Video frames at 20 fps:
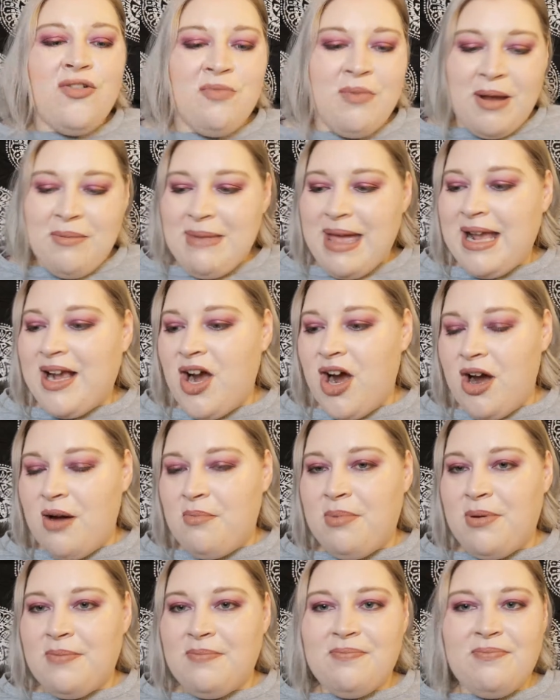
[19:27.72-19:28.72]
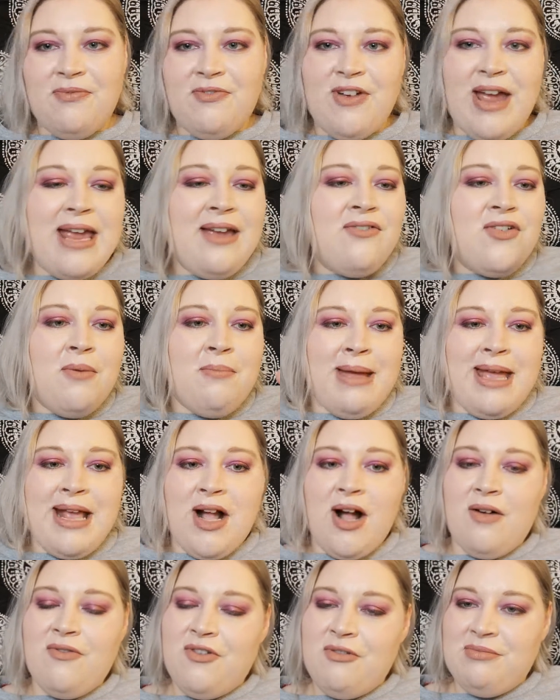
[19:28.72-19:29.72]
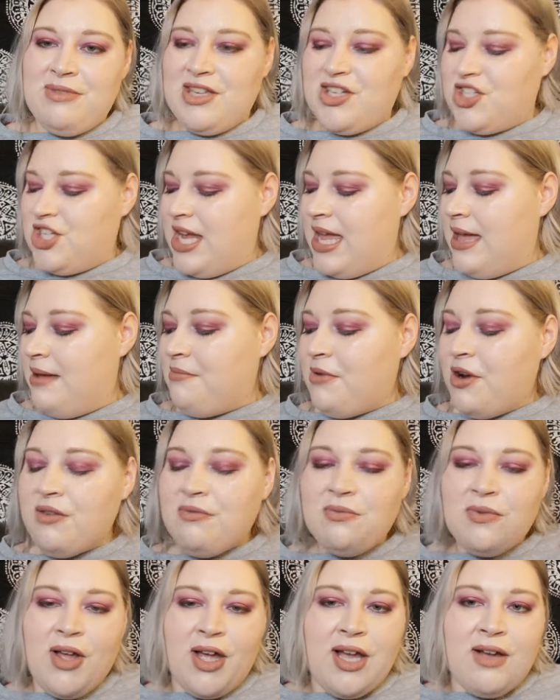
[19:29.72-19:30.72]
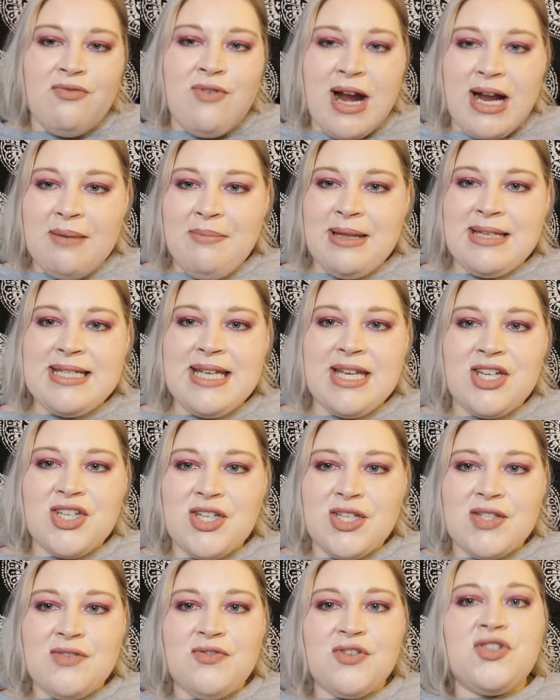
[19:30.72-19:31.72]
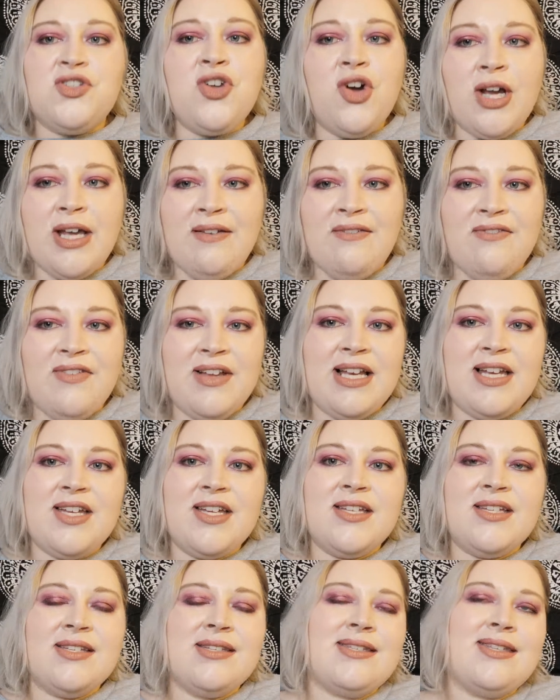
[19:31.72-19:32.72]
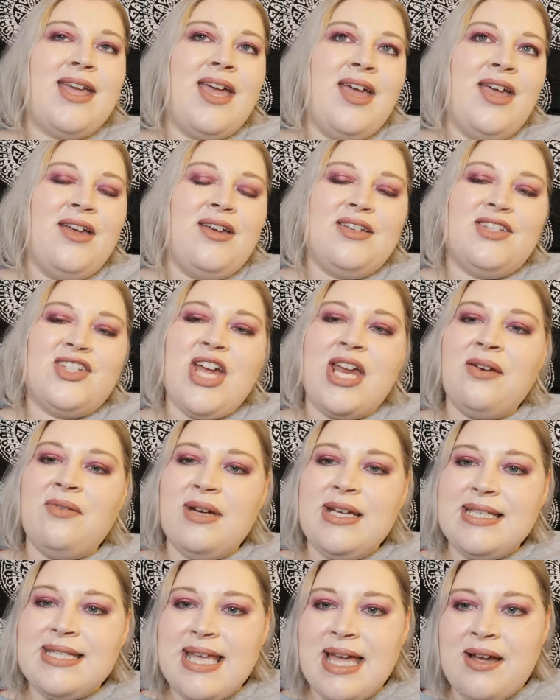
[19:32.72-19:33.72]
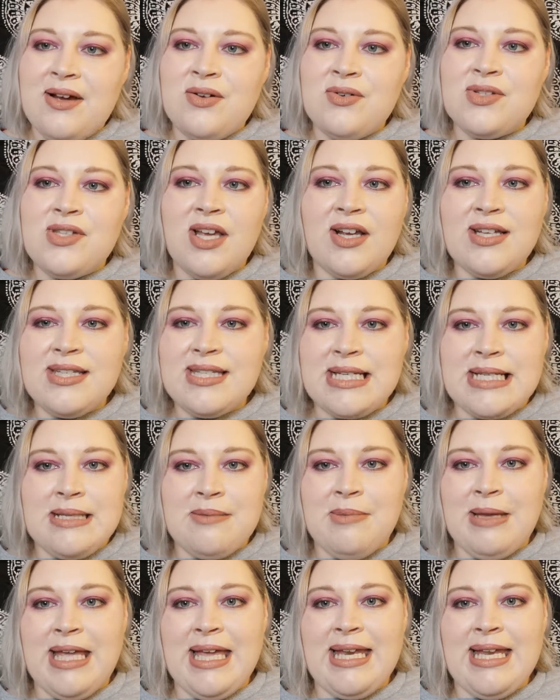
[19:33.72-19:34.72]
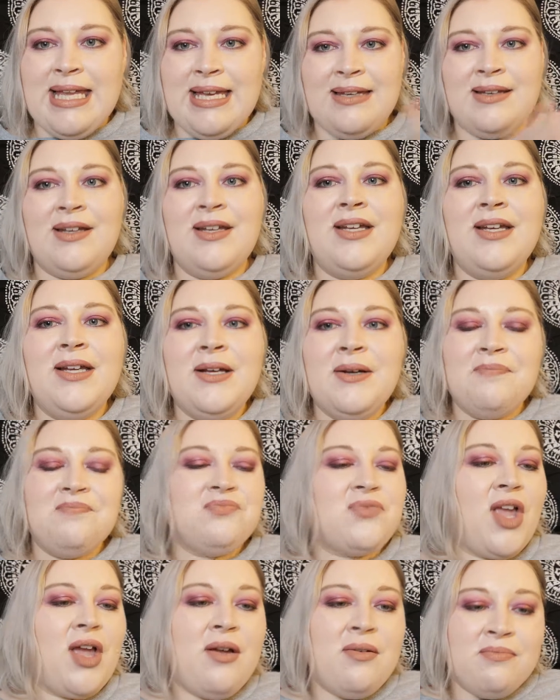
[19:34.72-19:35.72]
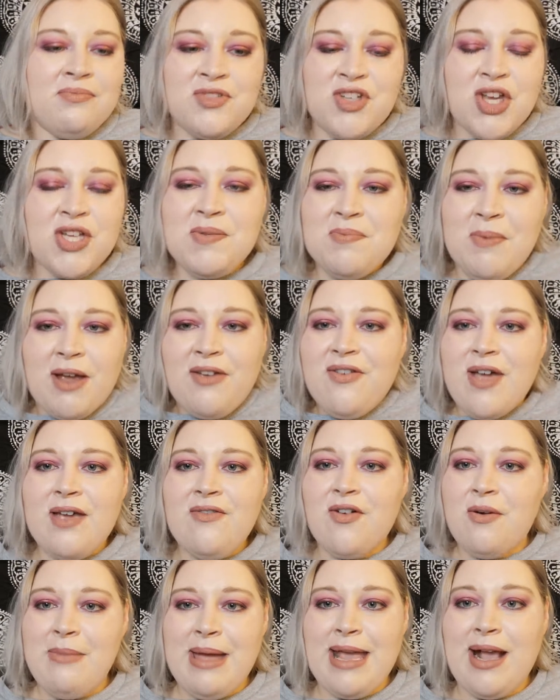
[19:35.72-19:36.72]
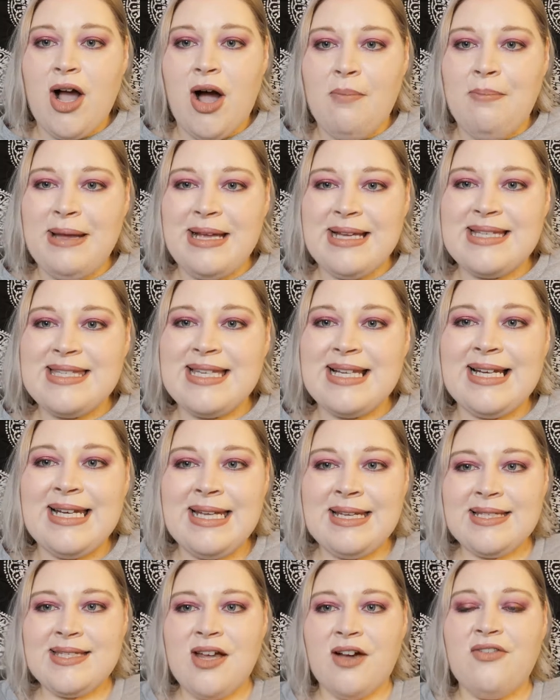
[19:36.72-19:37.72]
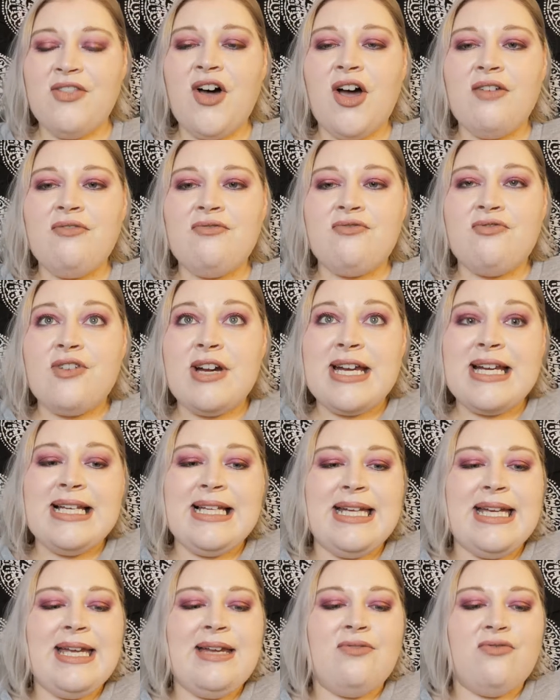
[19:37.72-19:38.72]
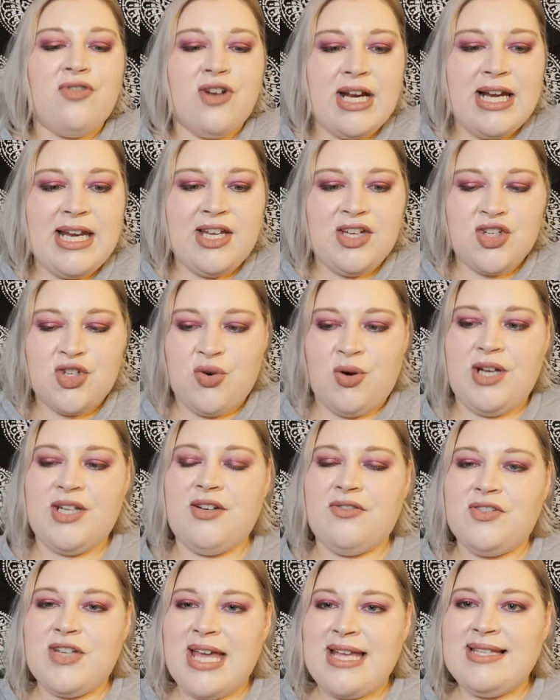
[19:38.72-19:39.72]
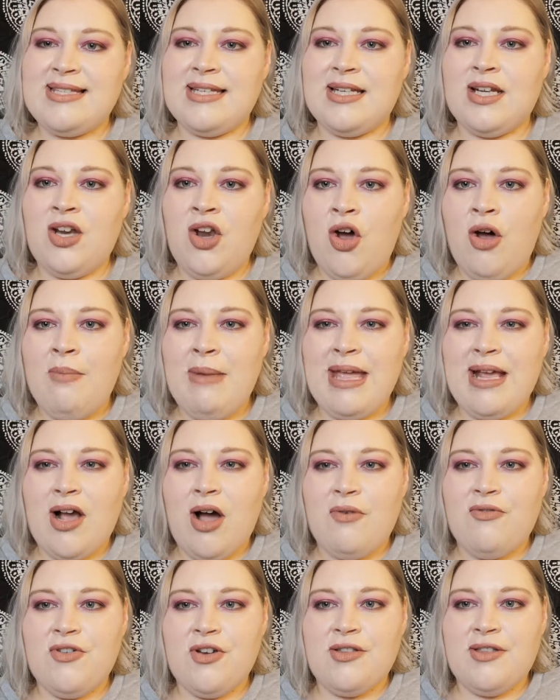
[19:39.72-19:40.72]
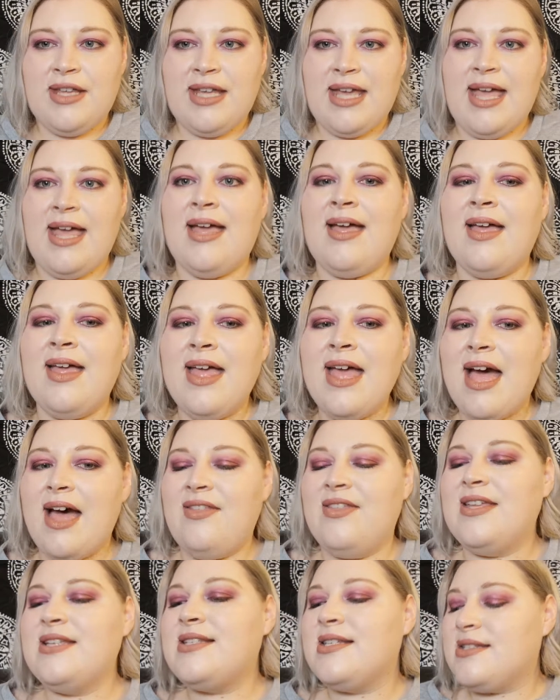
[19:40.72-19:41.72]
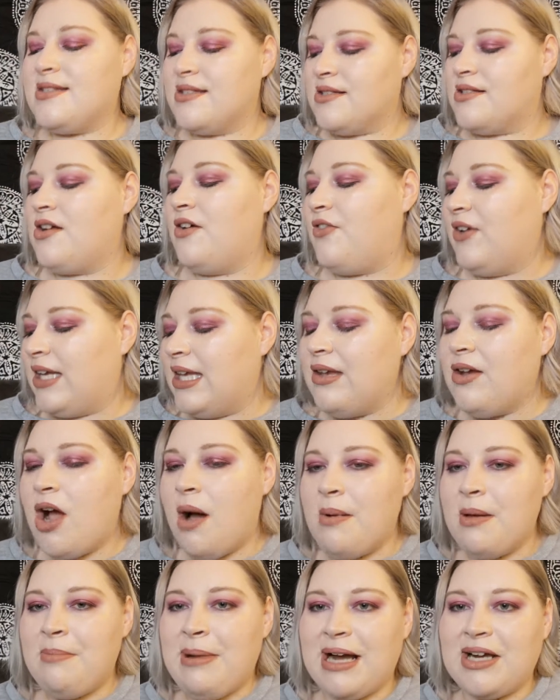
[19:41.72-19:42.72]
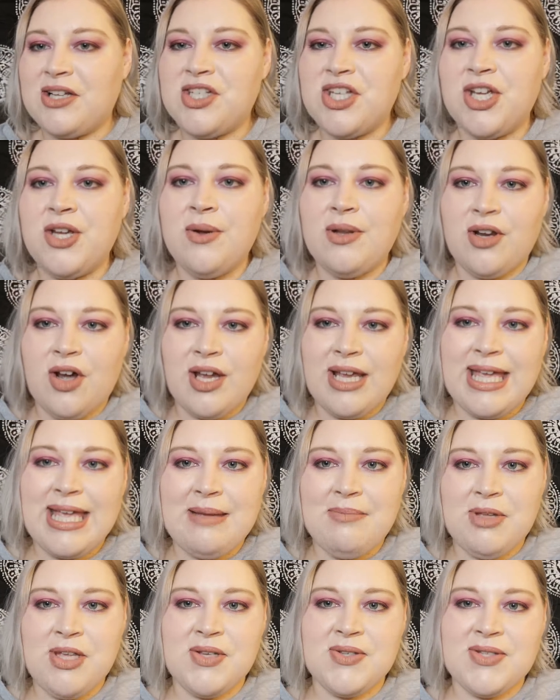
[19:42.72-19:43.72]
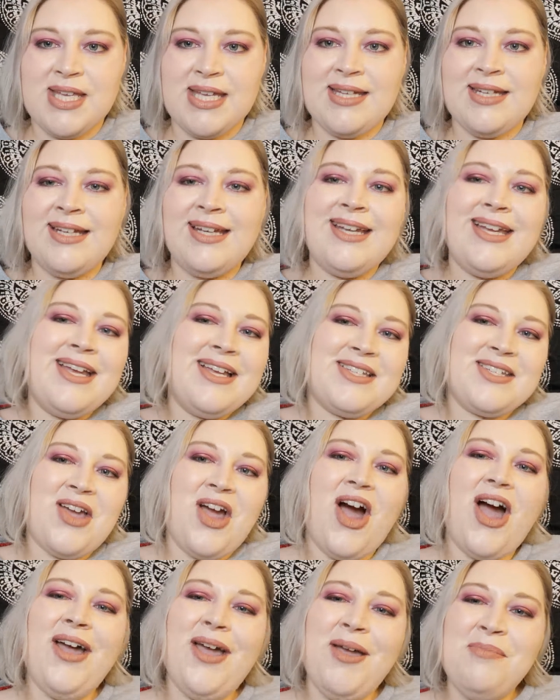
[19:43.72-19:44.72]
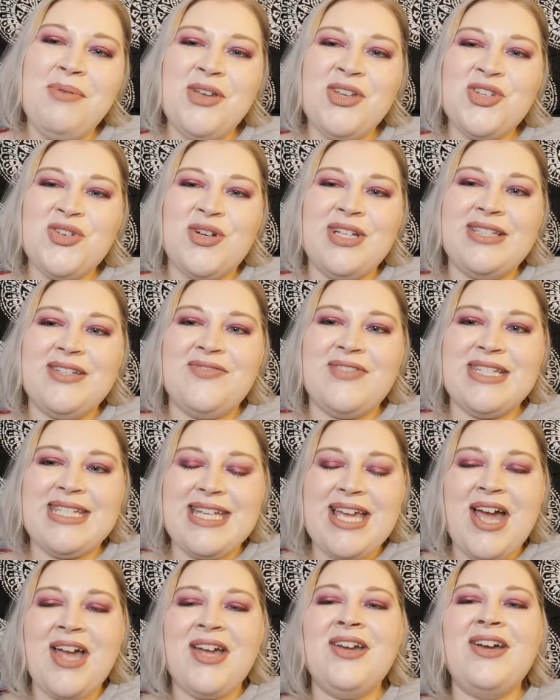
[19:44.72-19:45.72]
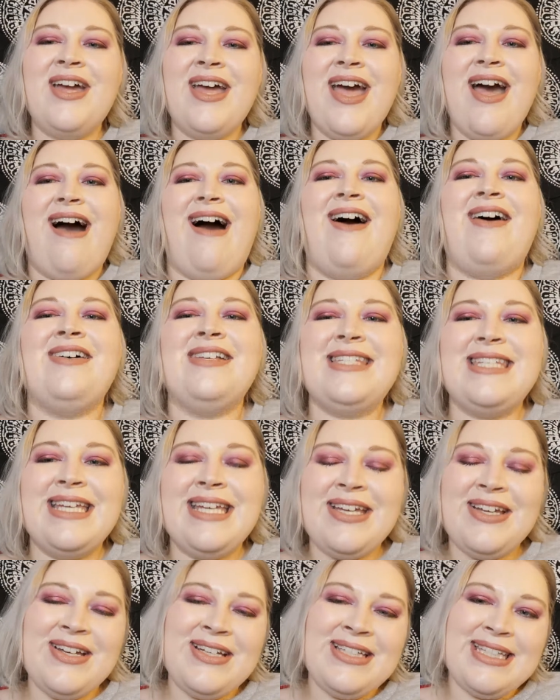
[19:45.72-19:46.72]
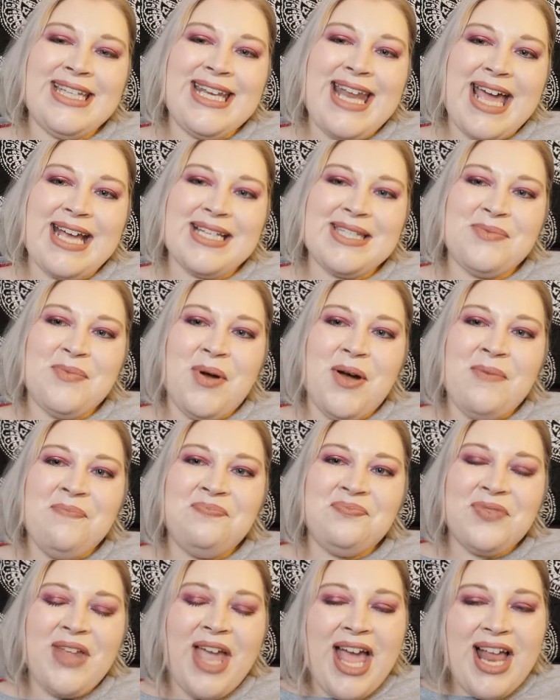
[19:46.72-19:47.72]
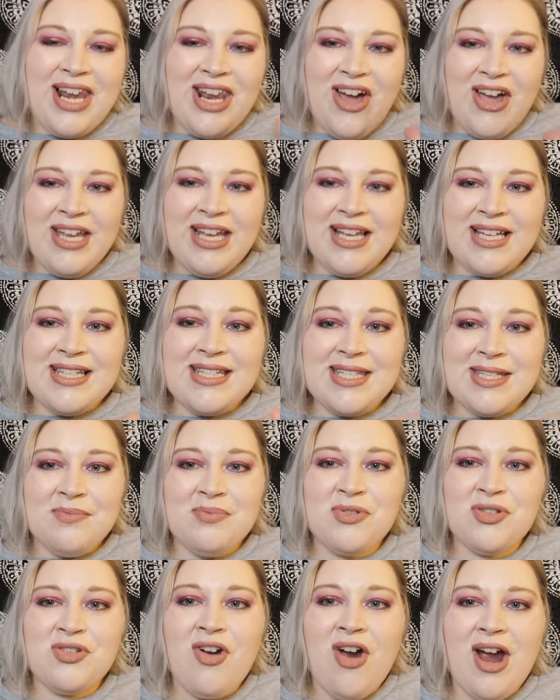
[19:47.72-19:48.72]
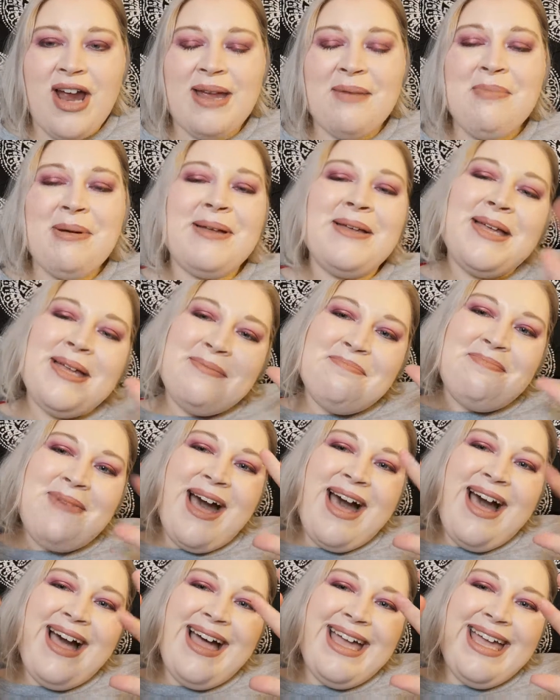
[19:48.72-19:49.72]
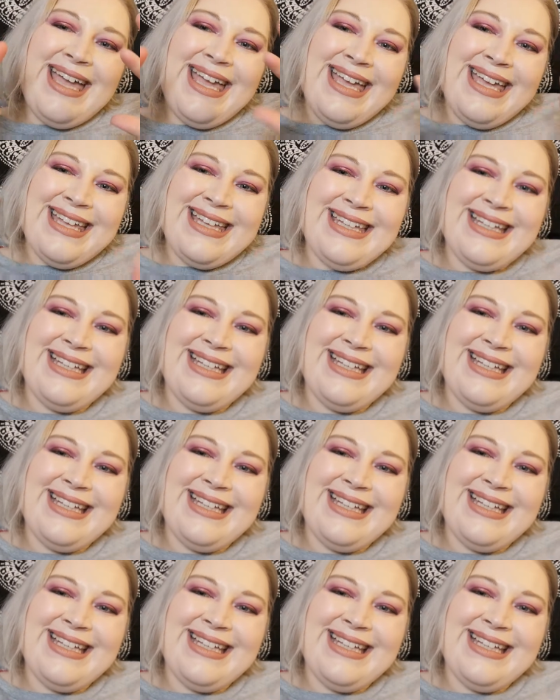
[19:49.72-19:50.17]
of my favourite makeup from this year. My like recommendations for stocking fillers, January sales, like I said at the beginning. just my favourite makeup, basically. Stuff that I've really, really enjoyed. I've tested a lot of makeup through the year, and this is the stuff I keep coming back to and I keep using. So I hope you enjoyed the video. I'll see you in the next one. Like and subscribe. Bye!